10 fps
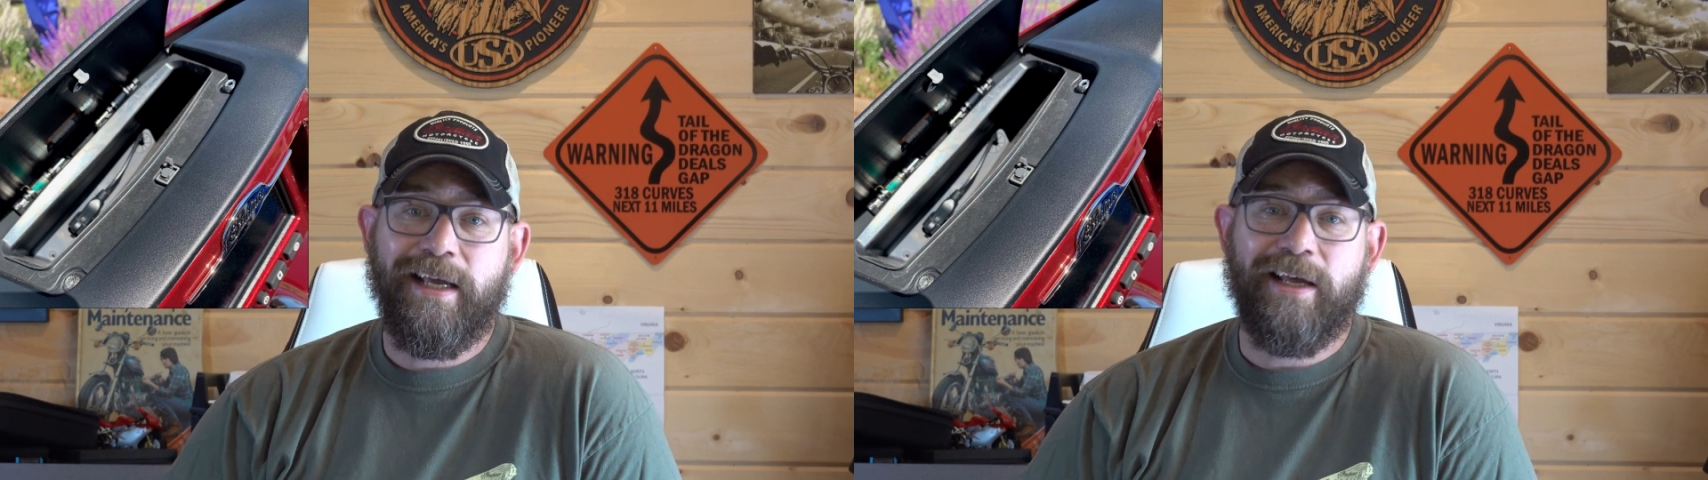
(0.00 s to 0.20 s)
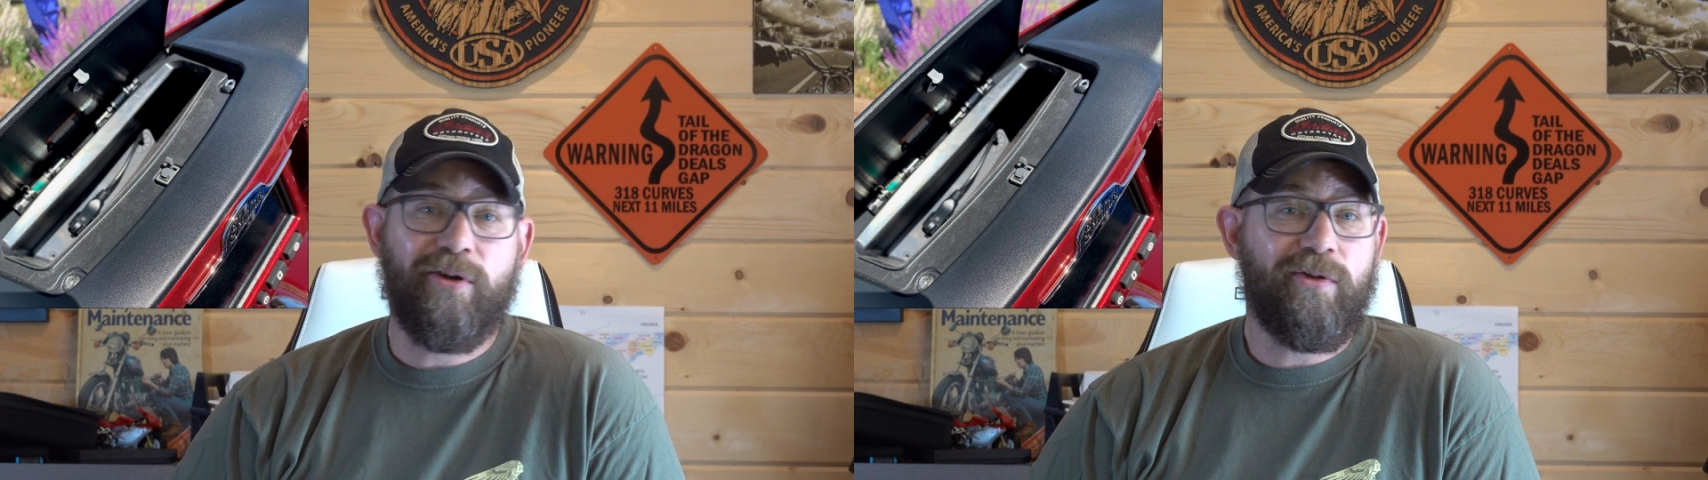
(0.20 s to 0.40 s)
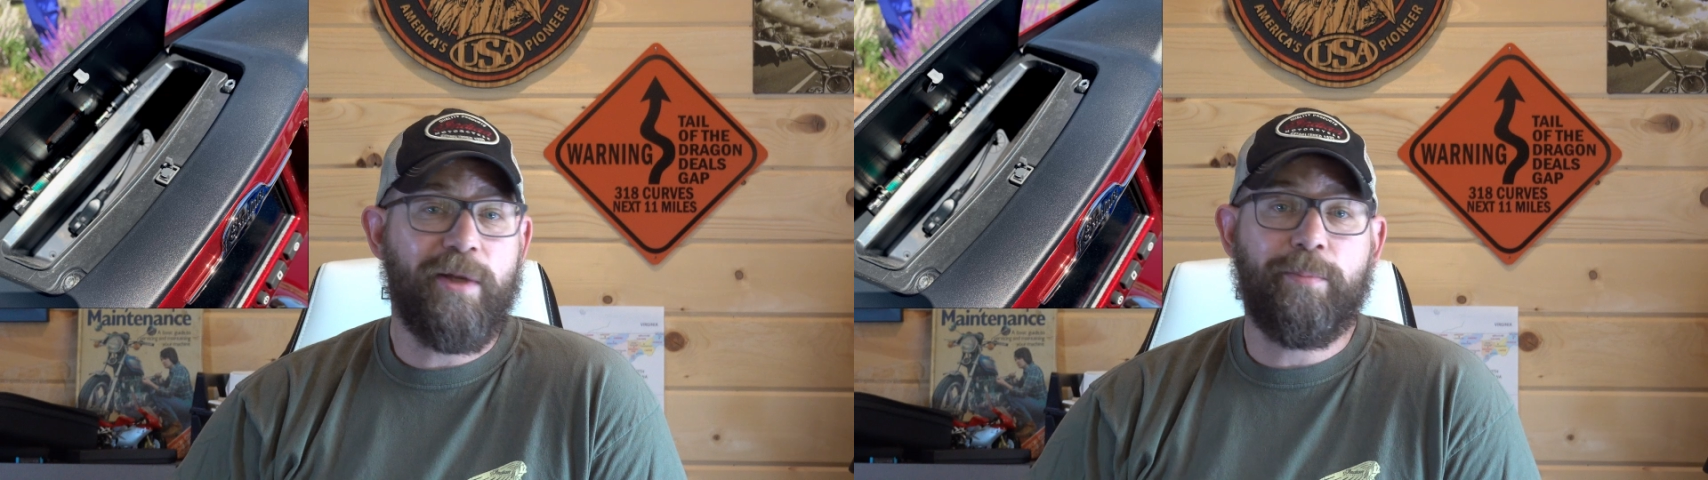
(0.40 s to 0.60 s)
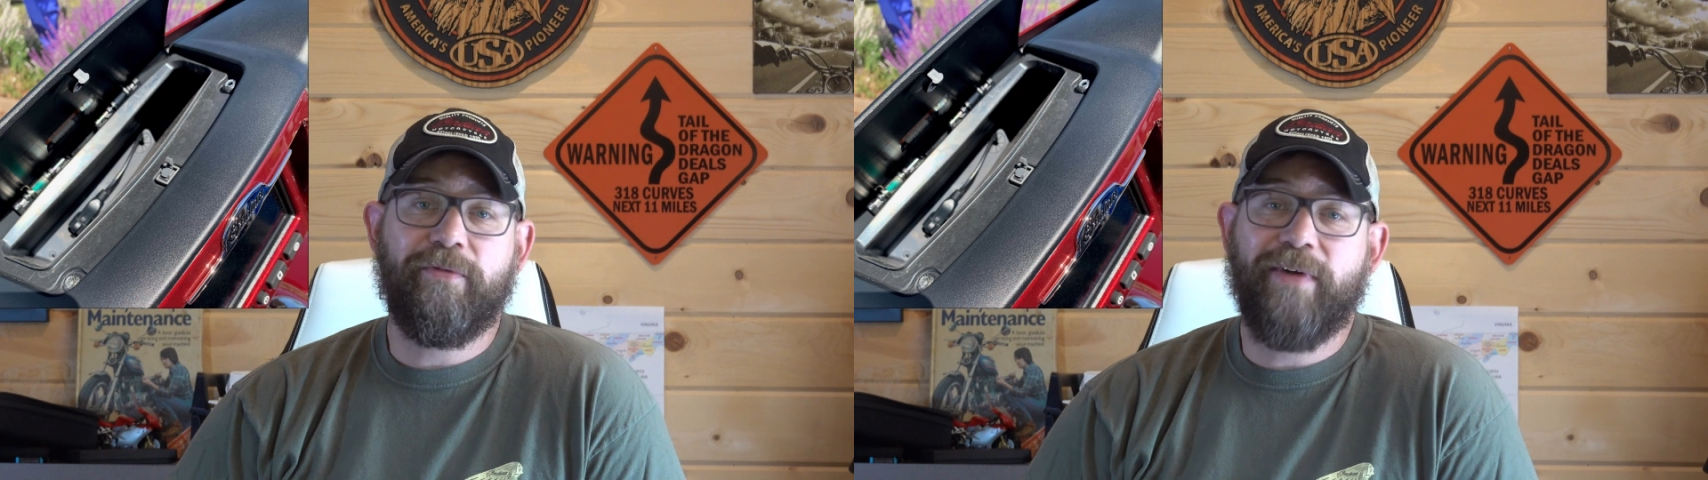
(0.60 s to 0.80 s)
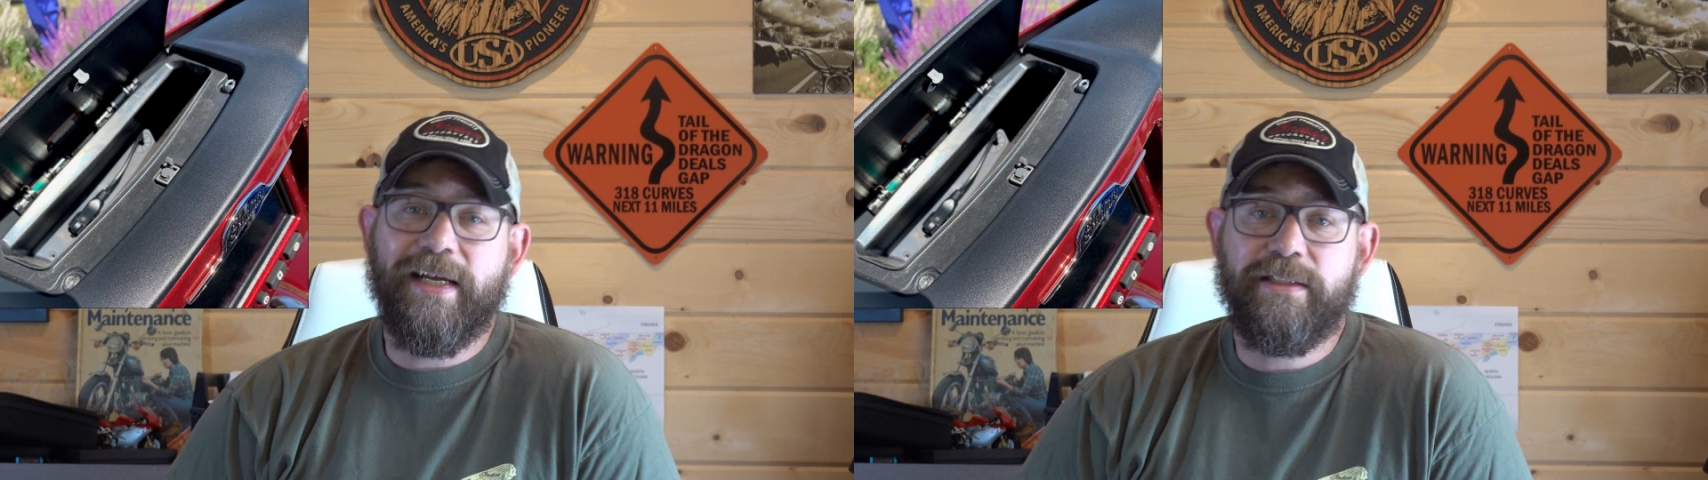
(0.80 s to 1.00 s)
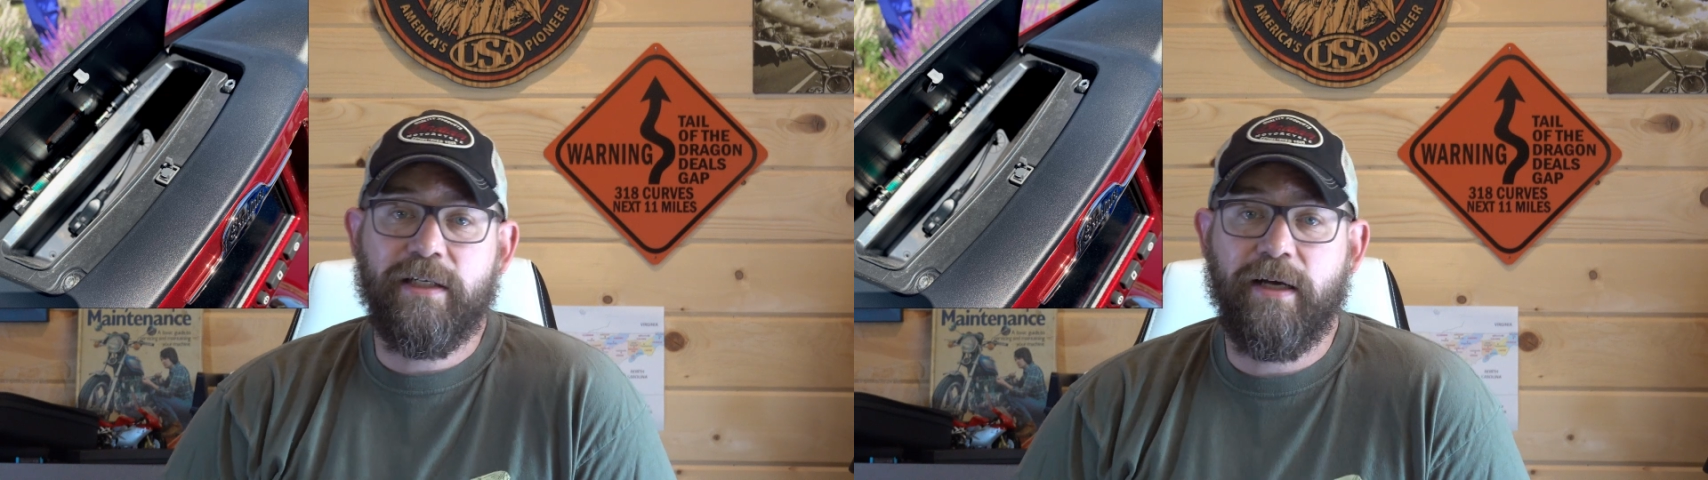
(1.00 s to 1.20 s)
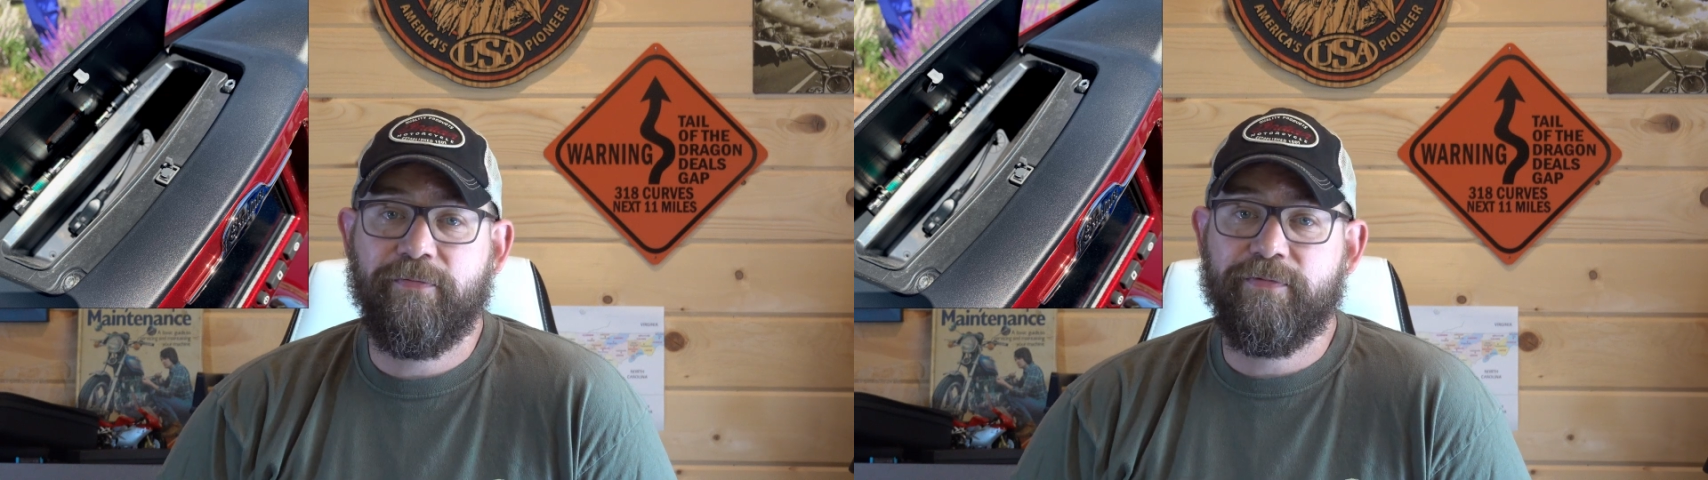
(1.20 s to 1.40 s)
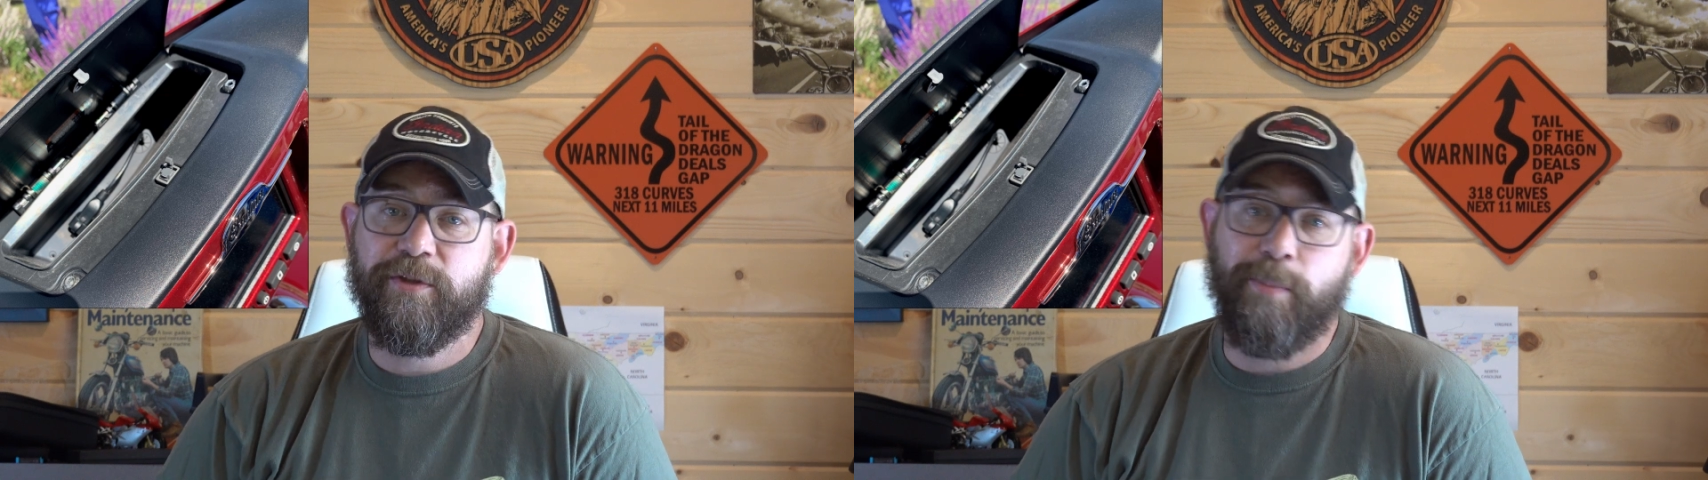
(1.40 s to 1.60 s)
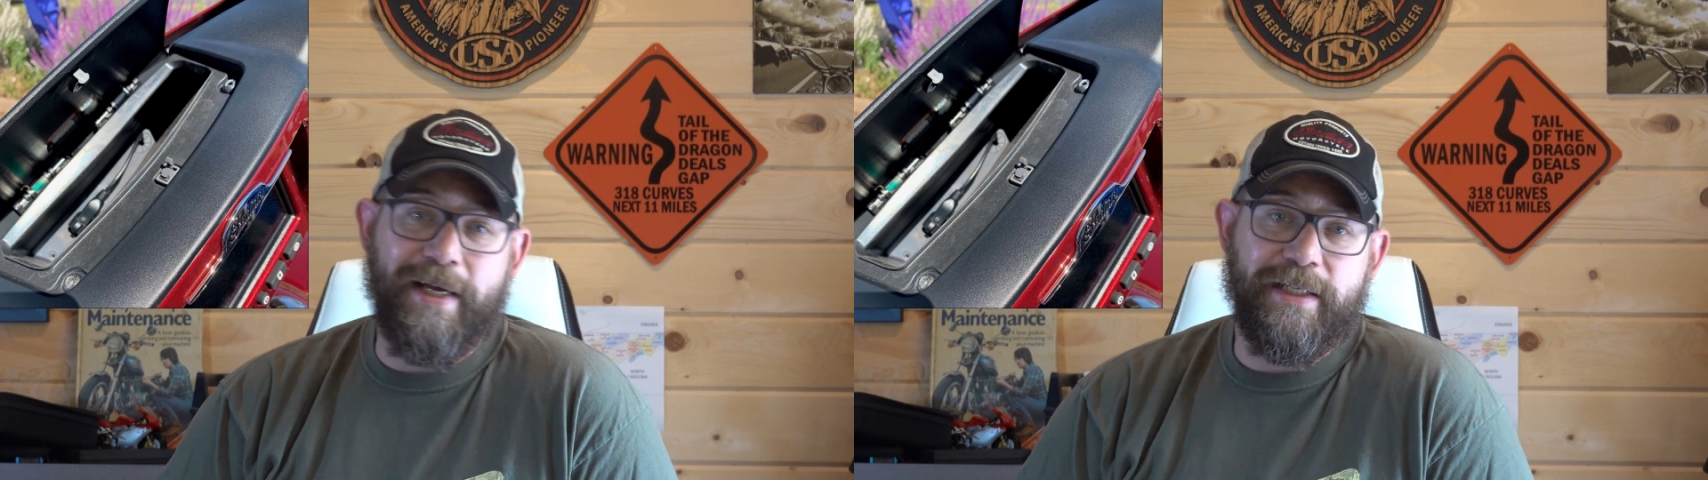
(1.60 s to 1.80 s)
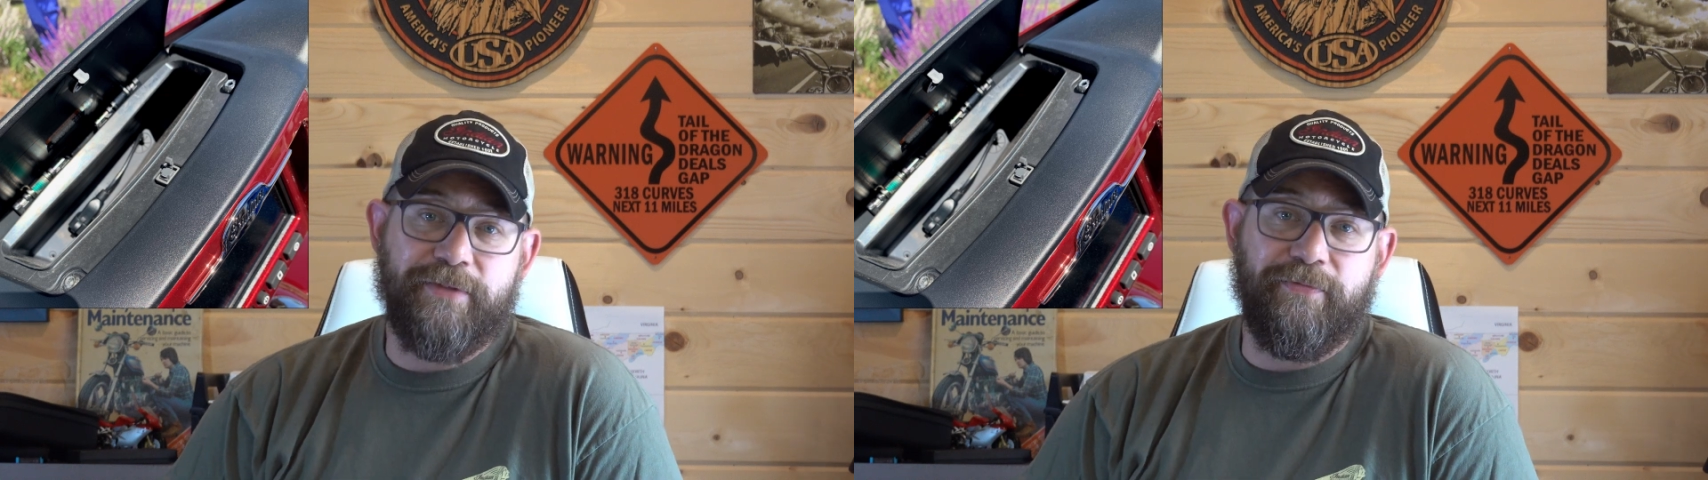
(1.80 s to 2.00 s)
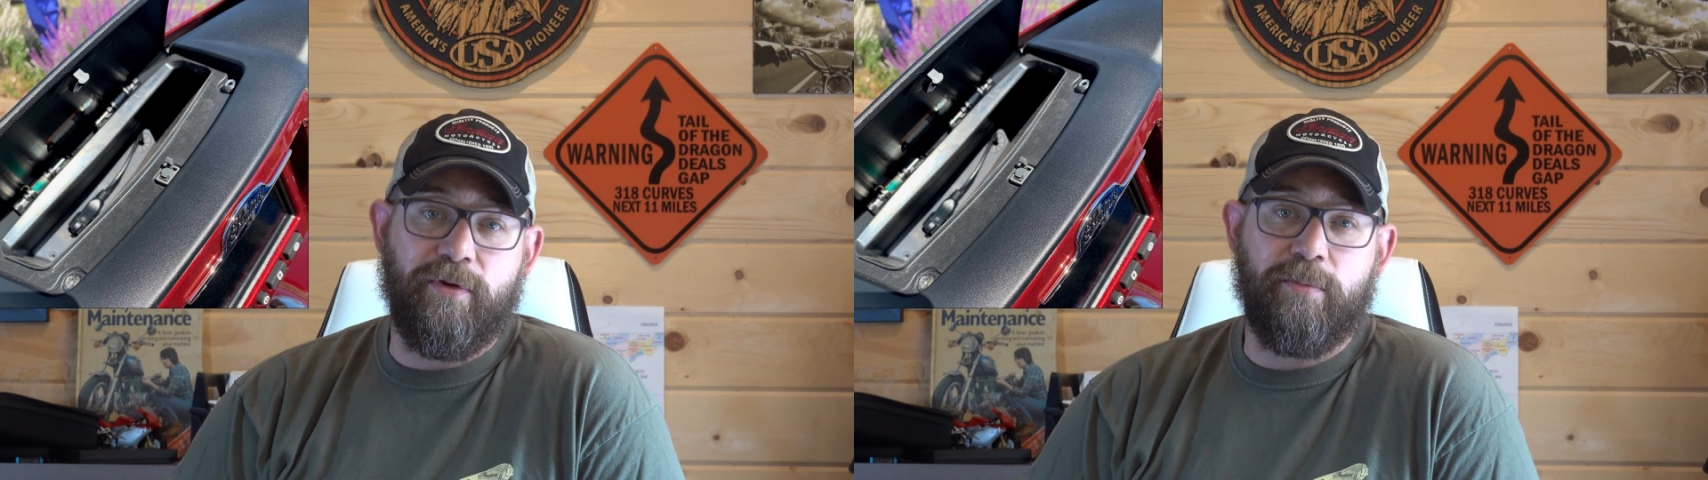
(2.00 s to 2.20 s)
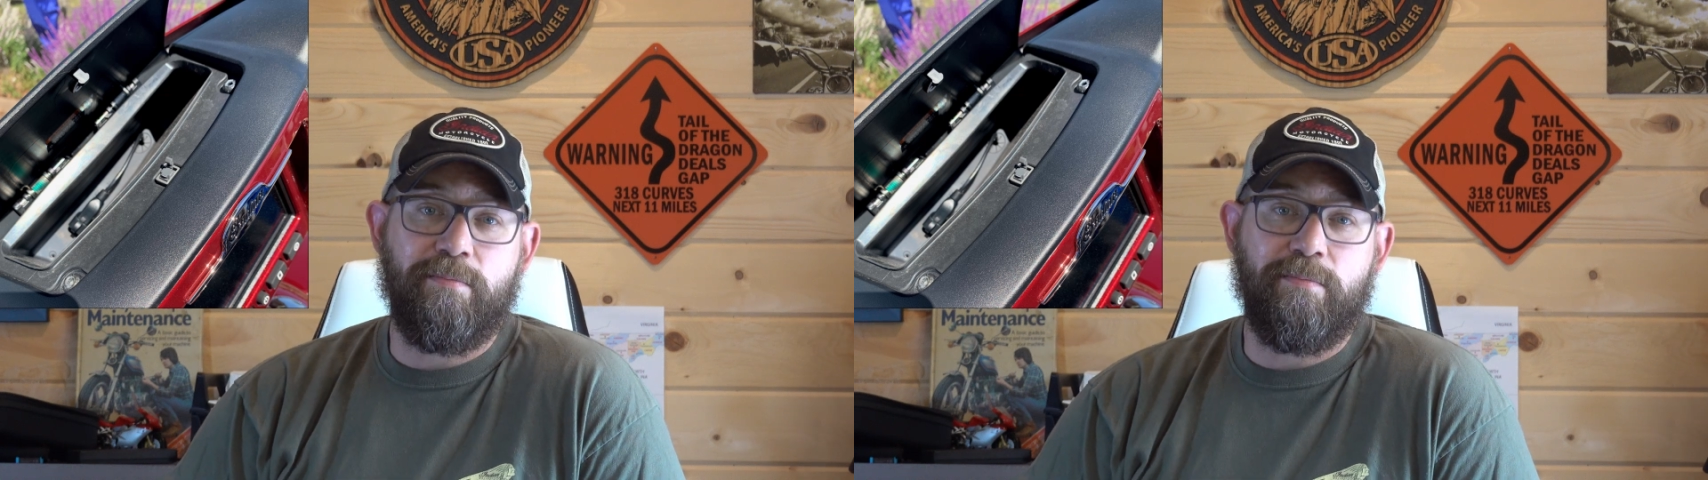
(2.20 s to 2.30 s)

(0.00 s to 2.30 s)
and only provides enough space for